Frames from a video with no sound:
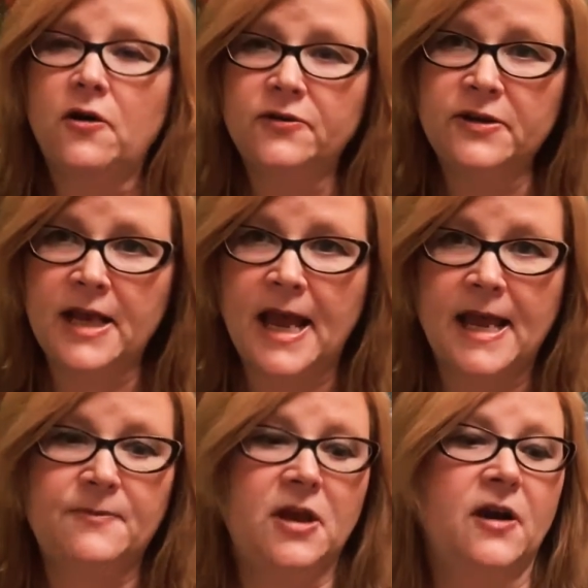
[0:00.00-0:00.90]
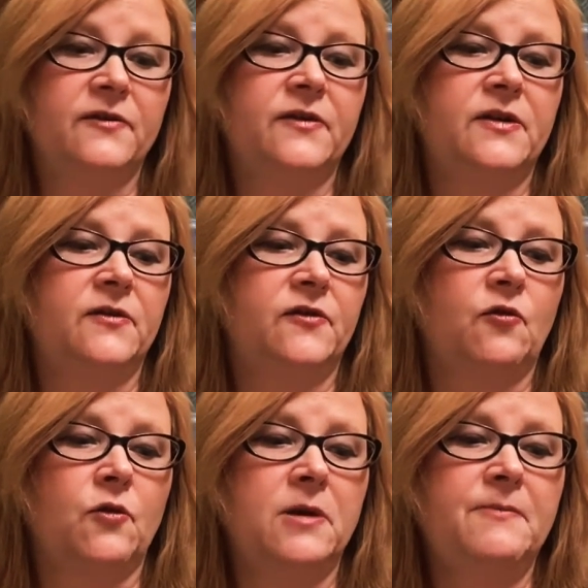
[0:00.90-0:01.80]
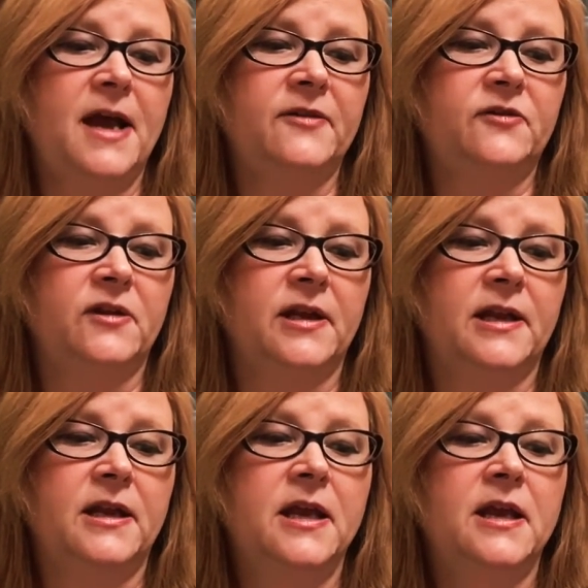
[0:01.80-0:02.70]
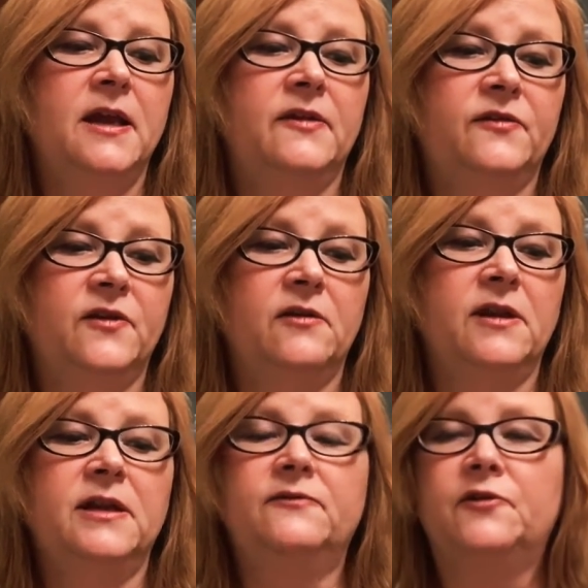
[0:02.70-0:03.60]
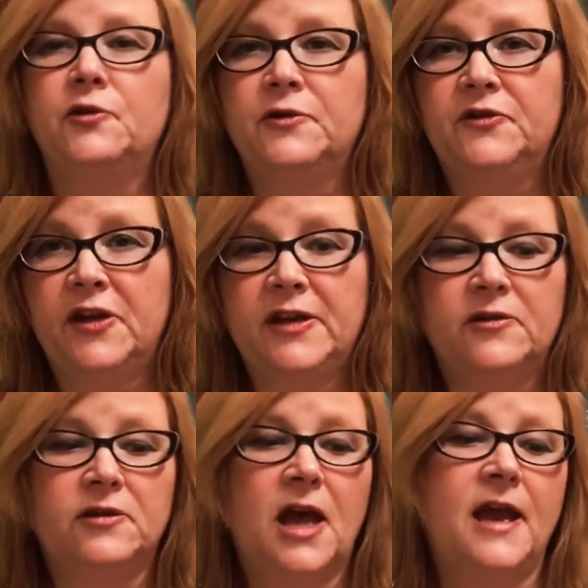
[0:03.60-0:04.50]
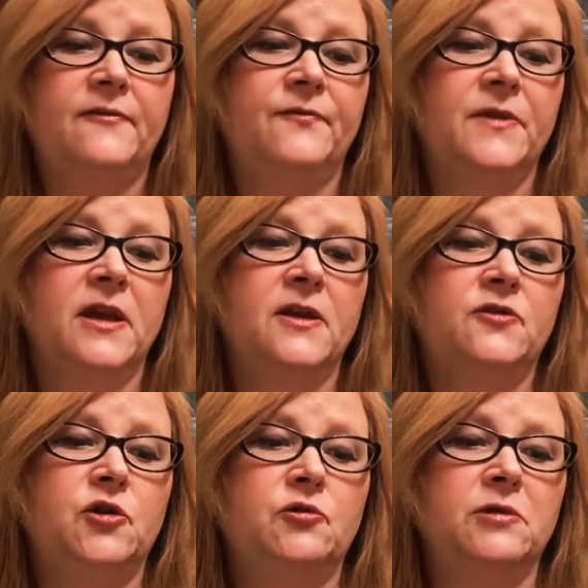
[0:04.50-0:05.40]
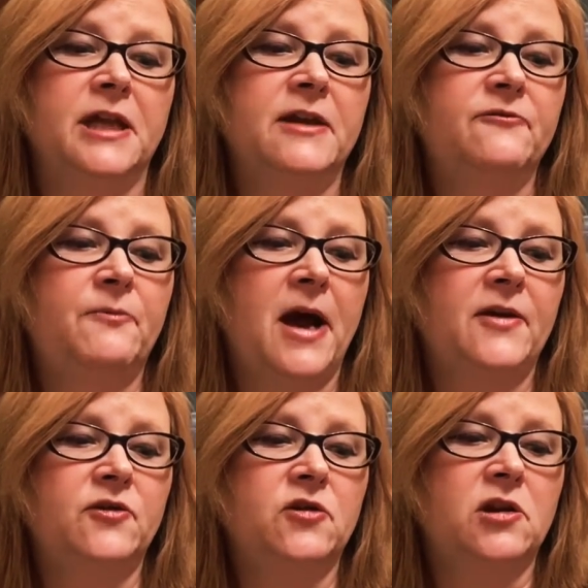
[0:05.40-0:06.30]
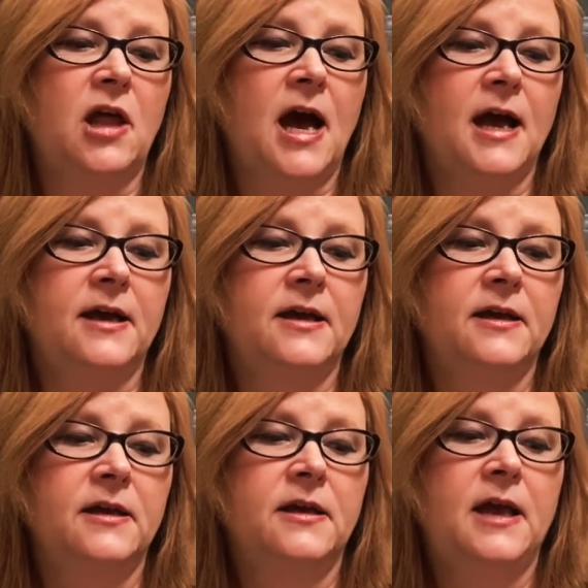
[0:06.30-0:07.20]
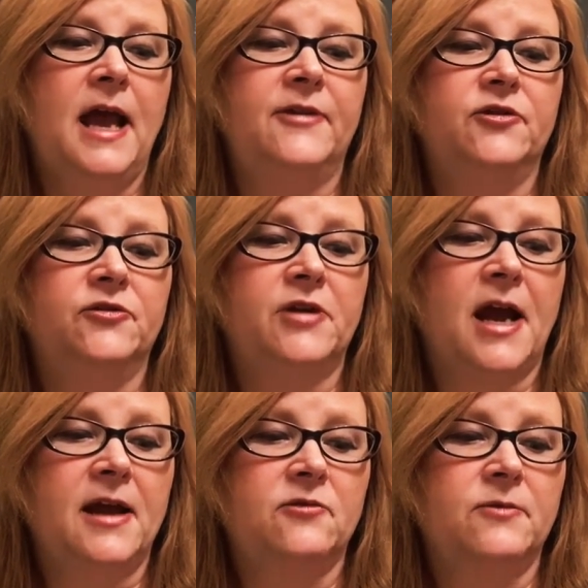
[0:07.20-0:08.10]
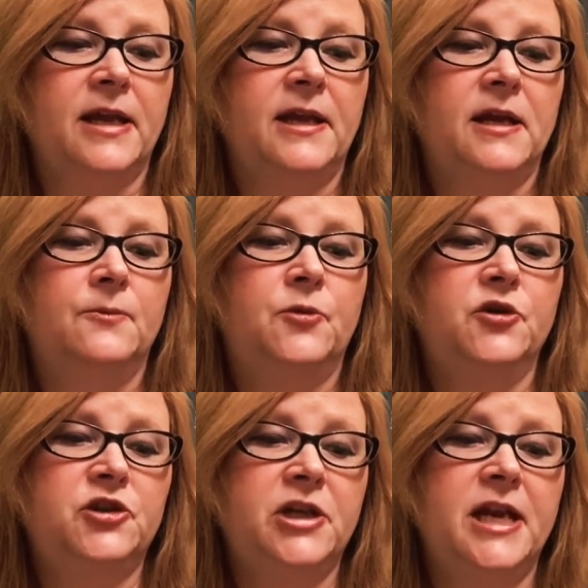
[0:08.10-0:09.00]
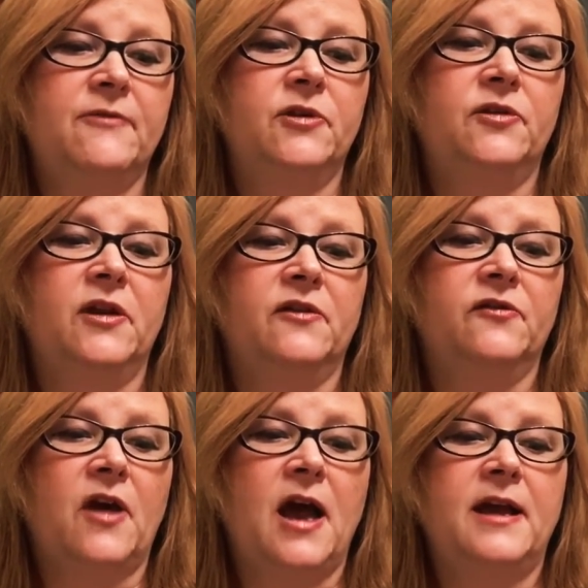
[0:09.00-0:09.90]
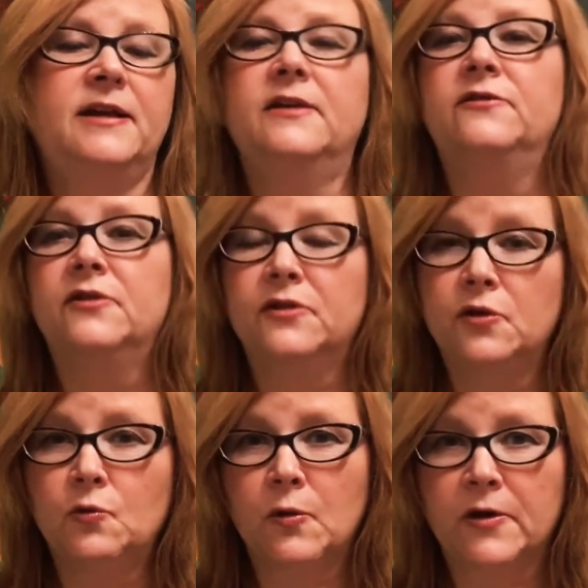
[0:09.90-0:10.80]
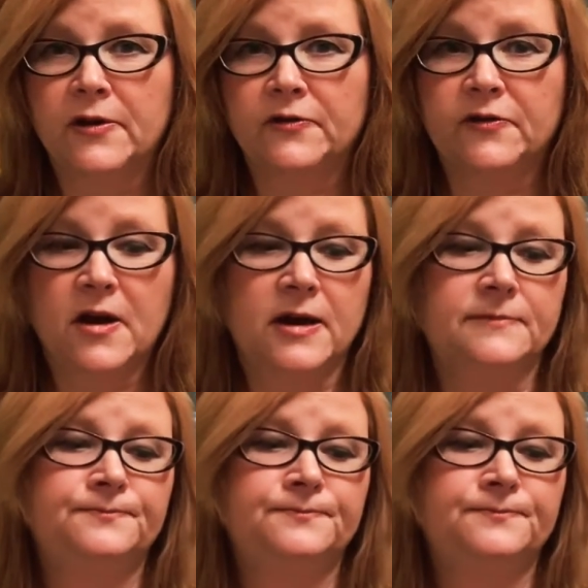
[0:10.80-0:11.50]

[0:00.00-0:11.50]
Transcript: today because the distorted masculine is still influencing your life. Do you live by your clock and your diary, pushing everything aside until your work is done?